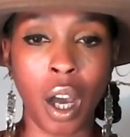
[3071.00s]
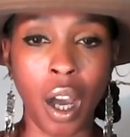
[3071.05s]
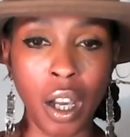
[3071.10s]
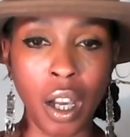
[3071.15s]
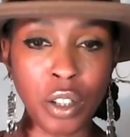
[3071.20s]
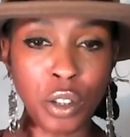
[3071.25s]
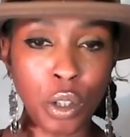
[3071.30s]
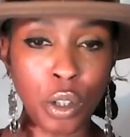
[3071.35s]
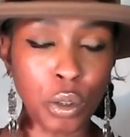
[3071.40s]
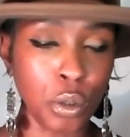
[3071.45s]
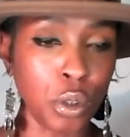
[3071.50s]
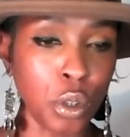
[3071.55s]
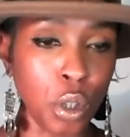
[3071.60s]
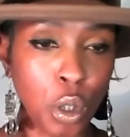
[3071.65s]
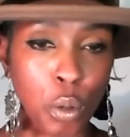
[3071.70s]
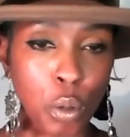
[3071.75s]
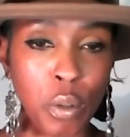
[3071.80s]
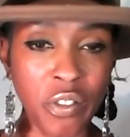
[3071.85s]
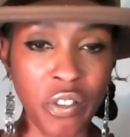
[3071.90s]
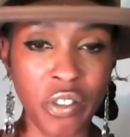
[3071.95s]
I don't
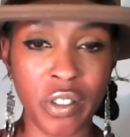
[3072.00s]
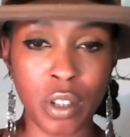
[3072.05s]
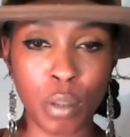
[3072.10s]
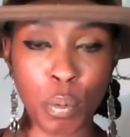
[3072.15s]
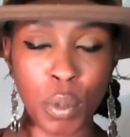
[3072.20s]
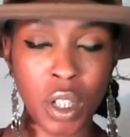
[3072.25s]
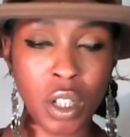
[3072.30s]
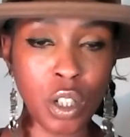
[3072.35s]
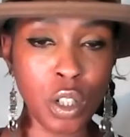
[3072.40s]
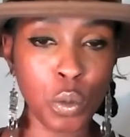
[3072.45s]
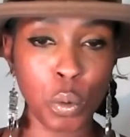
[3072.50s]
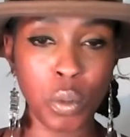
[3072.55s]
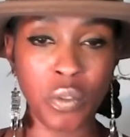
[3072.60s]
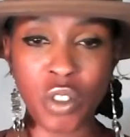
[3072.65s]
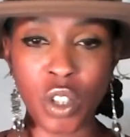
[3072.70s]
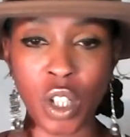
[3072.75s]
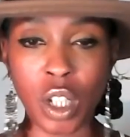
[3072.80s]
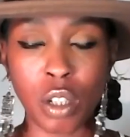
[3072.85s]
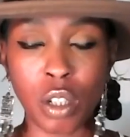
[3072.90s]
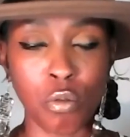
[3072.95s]
know if it's because
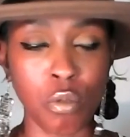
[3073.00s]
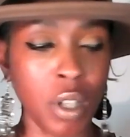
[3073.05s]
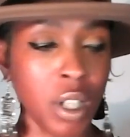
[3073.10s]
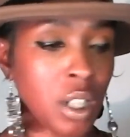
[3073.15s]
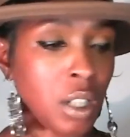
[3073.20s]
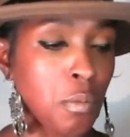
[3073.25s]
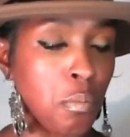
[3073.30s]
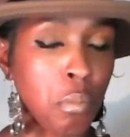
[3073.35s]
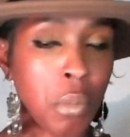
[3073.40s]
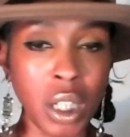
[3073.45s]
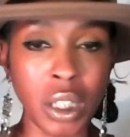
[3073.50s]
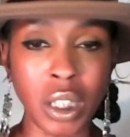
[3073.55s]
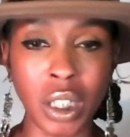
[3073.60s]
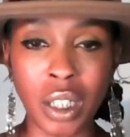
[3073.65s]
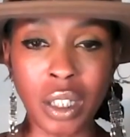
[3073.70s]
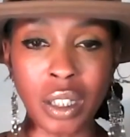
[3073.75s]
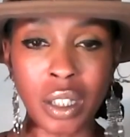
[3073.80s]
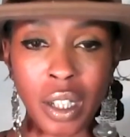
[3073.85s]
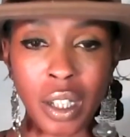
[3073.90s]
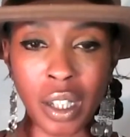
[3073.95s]
we've generated
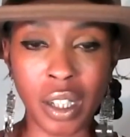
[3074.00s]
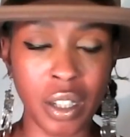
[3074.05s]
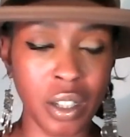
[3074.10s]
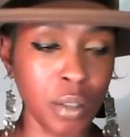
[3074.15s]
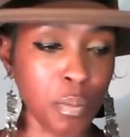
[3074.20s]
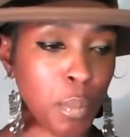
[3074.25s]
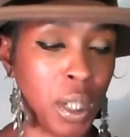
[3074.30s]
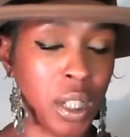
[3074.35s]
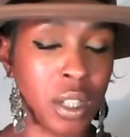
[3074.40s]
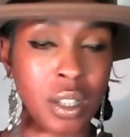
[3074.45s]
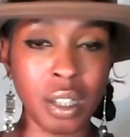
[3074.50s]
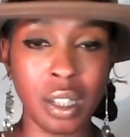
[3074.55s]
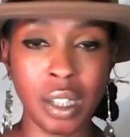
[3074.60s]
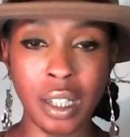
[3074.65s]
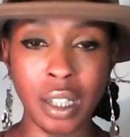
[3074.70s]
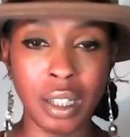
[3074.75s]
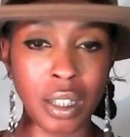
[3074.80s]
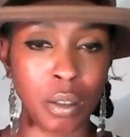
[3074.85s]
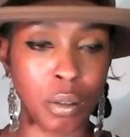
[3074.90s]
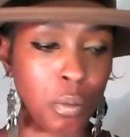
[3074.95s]
money that he's
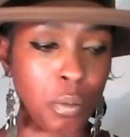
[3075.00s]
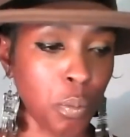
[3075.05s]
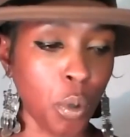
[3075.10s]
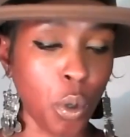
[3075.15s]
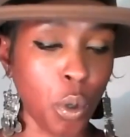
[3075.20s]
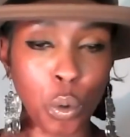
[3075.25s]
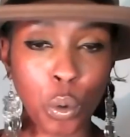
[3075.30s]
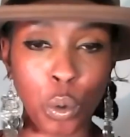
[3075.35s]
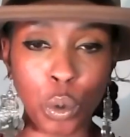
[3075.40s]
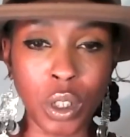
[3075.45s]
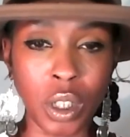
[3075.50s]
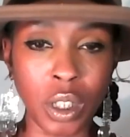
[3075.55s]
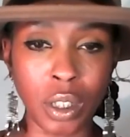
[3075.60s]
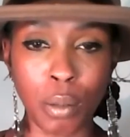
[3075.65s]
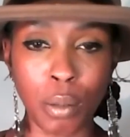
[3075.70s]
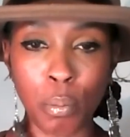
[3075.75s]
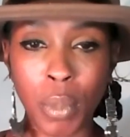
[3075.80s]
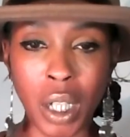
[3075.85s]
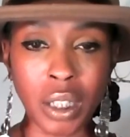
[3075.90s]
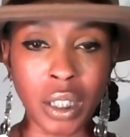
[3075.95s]
basically hoarding
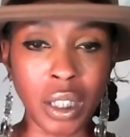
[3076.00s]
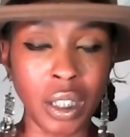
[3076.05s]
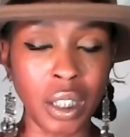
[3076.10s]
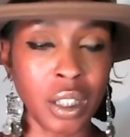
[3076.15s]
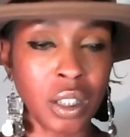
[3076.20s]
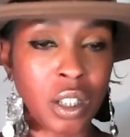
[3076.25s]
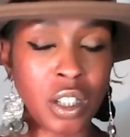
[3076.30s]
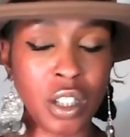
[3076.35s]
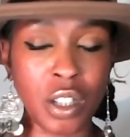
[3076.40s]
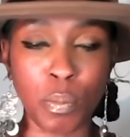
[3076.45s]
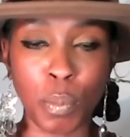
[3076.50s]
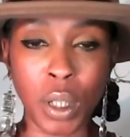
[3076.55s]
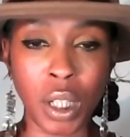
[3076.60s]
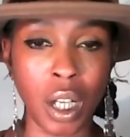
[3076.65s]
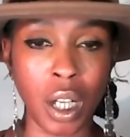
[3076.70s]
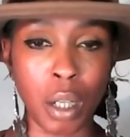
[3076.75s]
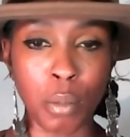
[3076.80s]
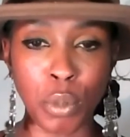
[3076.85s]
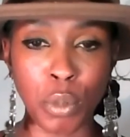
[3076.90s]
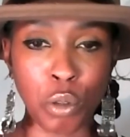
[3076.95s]
the money and he's
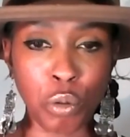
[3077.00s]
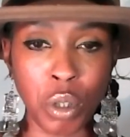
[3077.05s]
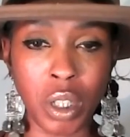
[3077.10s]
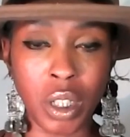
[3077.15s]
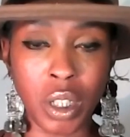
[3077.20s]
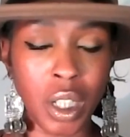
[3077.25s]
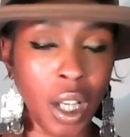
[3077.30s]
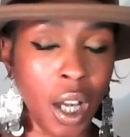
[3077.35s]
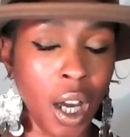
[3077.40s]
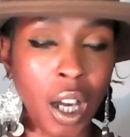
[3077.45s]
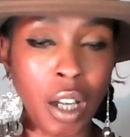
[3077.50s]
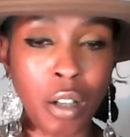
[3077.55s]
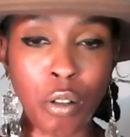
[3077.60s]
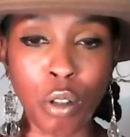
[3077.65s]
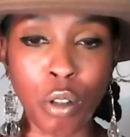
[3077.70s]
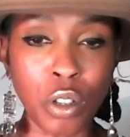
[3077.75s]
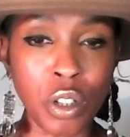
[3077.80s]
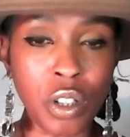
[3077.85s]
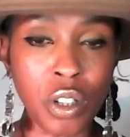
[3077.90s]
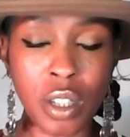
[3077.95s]
become greedy. I
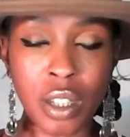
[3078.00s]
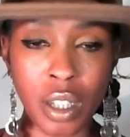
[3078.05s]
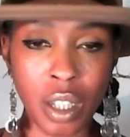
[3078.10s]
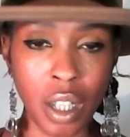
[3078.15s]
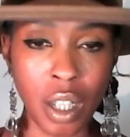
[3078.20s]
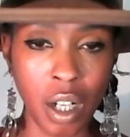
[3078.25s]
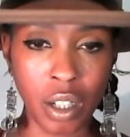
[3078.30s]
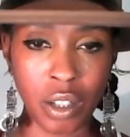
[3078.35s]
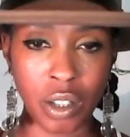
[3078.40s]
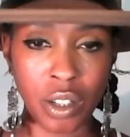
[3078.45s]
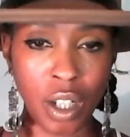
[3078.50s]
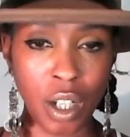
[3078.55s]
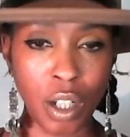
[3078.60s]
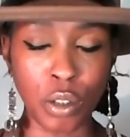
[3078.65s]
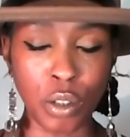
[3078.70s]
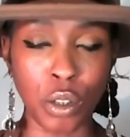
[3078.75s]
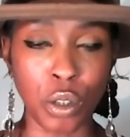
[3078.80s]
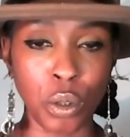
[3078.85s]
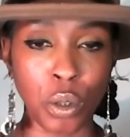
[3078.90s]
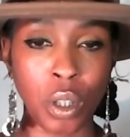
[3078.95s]
honestly can't
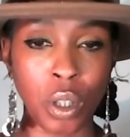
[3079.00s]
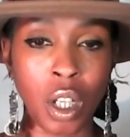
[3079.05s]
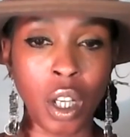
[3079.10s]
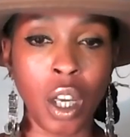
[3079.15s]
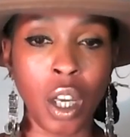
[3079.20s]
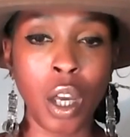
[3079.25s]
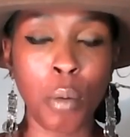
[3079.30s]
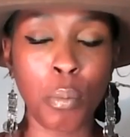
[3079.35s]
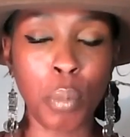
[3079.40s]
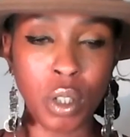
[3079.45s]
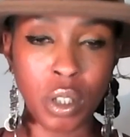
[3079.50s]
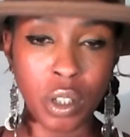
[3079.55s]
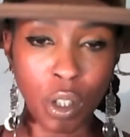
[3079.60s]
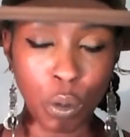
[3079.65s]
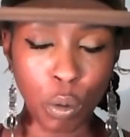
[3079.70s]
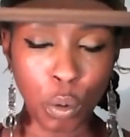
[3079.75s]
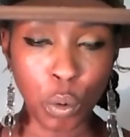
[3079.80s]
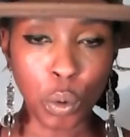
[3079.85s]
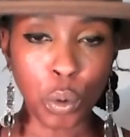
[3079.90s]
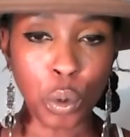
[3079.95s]
tell you. But
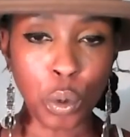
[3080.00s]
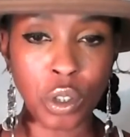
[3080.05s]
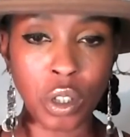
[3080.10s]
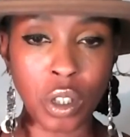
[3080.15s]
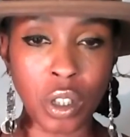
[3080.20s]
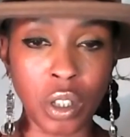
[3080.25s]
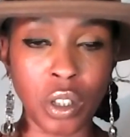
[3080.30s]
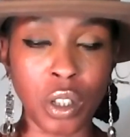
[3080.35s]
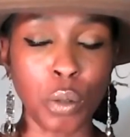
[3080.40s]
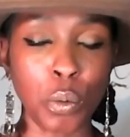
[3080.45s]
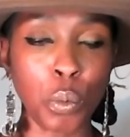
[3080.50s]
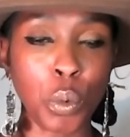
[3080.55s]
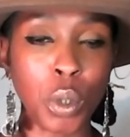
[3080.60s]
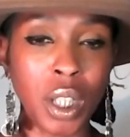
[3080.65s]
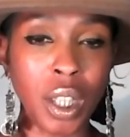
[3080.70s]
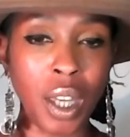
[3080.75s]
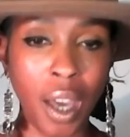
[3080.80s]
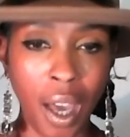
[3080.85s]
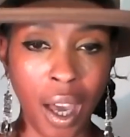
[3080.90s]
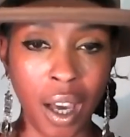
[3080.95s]
the order that
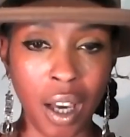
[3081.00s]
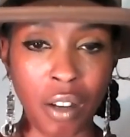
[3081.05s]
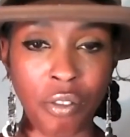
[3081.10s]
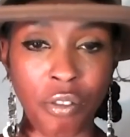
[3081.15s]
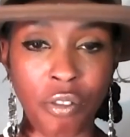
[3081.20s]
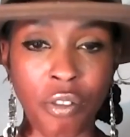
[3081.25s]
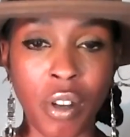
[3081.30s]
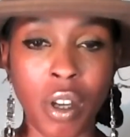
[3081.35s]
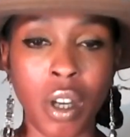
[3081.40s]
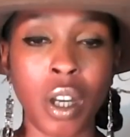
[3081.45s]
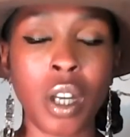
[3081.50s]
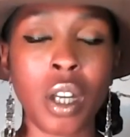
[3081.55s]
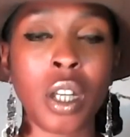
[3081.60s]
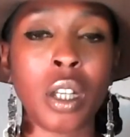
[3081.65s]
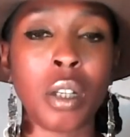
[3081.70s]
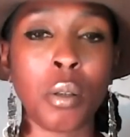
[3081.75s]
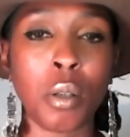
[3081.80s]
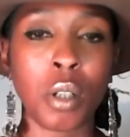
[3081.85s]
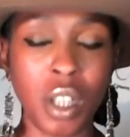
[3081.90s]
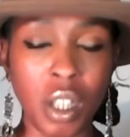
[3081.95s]
we have
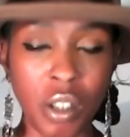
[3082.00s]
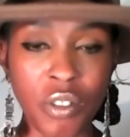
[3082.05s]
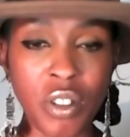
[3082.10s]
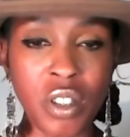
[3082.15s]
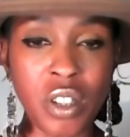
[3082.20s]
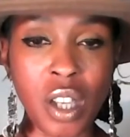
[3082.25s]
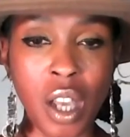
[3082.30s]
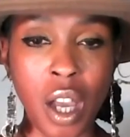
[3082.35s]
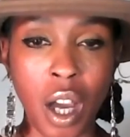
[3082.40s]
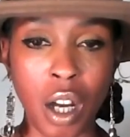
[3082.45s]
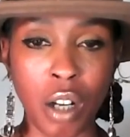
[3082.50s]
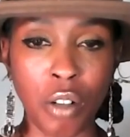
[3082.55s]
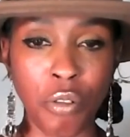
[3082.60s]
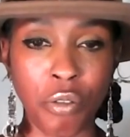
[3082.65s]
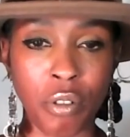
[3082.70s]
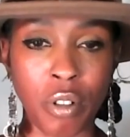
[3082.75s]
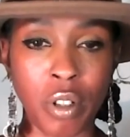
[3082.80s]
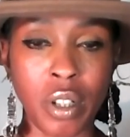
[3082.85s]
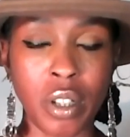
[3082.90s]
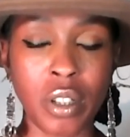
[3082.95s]
given to
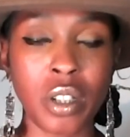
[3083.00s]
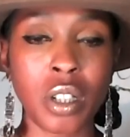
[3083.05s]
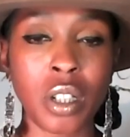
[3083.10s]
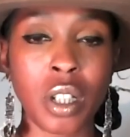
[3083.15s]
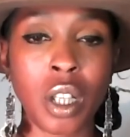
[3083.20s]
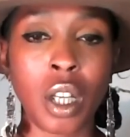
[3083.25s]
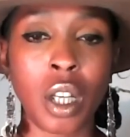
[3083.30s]
Alfred